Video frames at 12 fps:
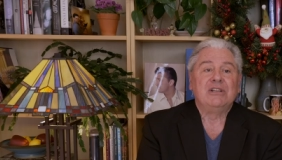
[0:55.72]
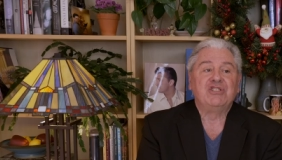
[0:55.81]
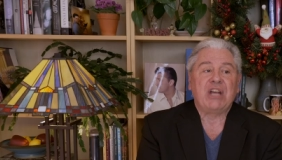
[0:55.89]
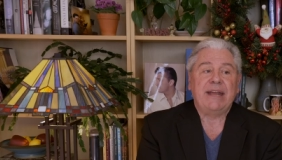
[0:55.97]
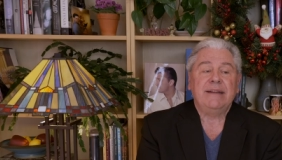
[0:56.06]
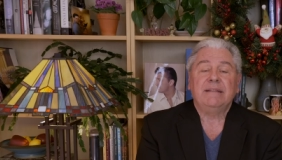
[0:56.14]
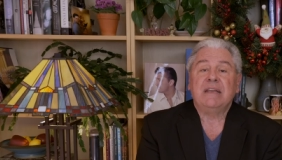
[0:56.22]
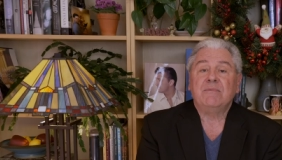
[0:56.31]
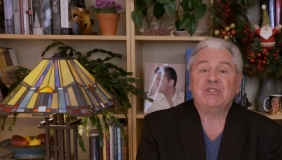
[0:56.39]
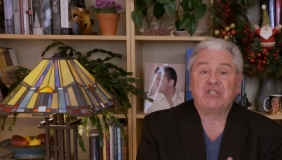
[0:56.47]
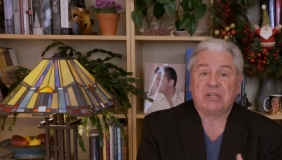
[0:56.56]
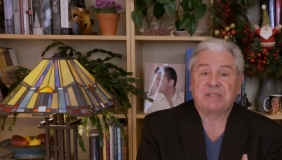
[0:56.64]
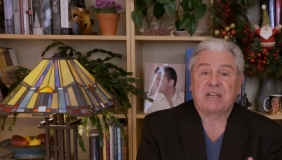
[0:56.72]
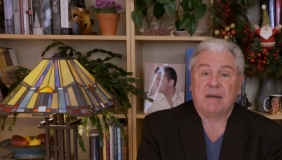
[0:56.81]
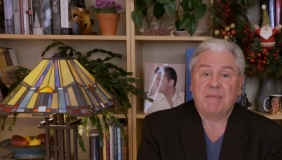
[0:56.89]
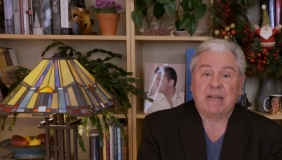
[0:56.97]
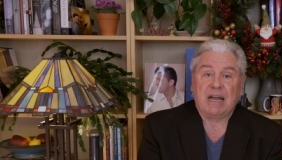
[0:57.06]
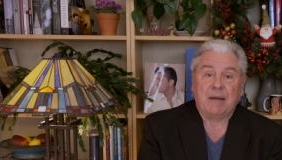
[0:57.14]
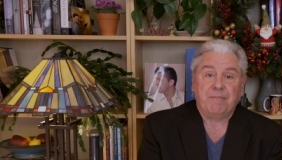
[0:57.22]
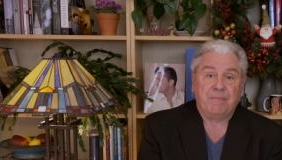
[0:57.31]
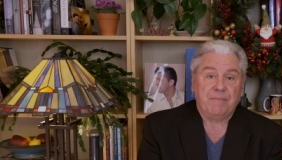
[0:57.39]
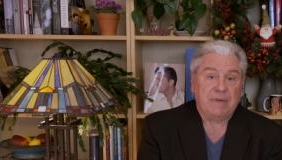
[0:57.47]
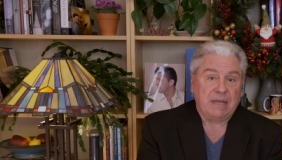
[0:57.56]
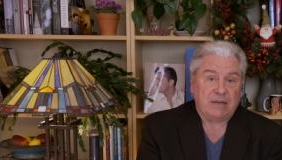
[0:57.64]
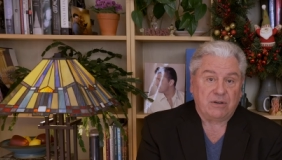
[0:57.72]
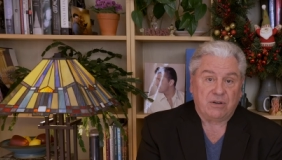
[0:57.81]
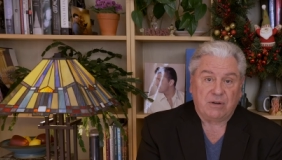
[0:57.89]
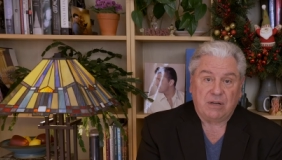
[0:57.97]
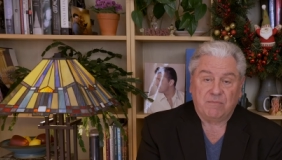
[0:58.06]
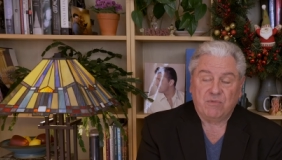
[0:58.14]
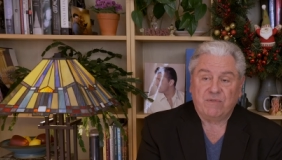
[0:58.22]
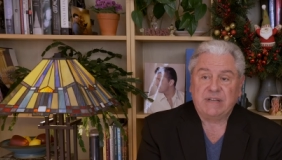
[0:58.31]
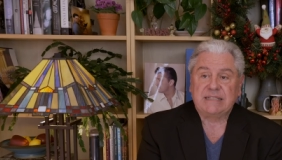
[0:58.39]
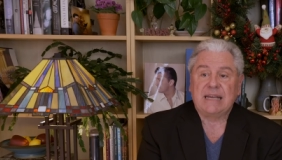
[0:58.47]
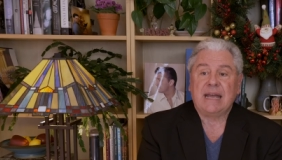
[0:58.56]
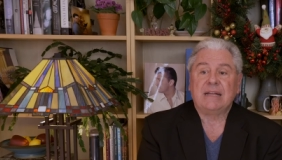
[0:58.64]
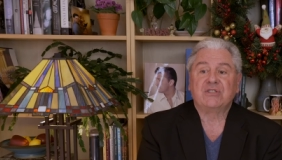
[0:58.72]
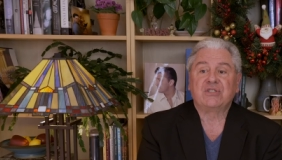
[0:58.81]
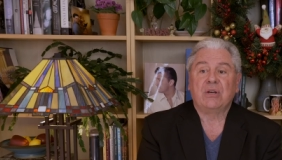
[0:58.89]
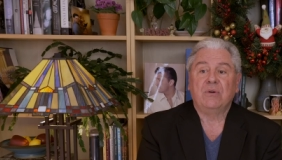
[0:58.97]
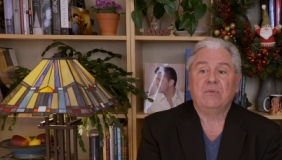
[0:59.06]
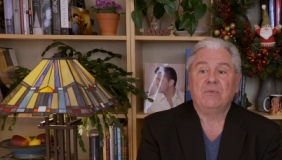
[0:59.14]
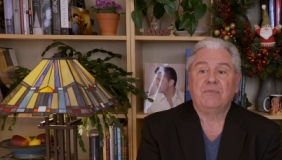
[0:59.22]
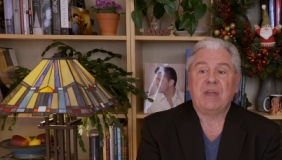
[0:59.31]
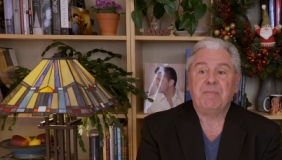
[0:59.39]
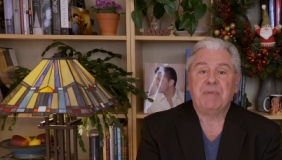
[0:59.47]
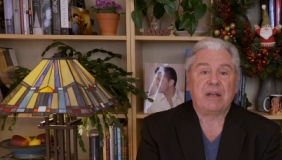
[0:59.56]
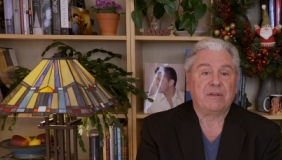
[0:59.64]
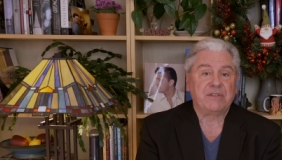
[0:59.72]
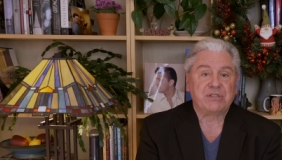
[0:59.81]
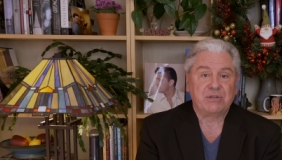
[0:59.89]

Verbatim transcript: Janet Leigh was just coming up in her in movies, and so they paired the